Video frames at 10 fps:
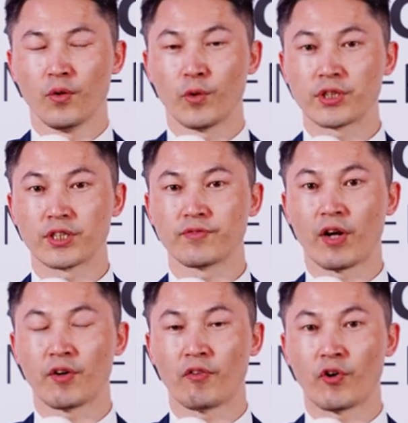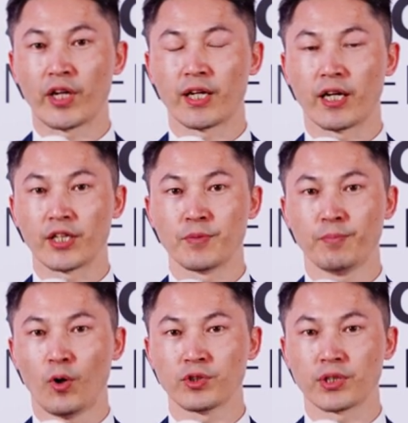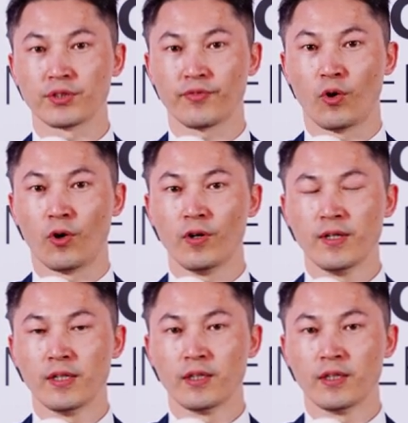which is very, very important for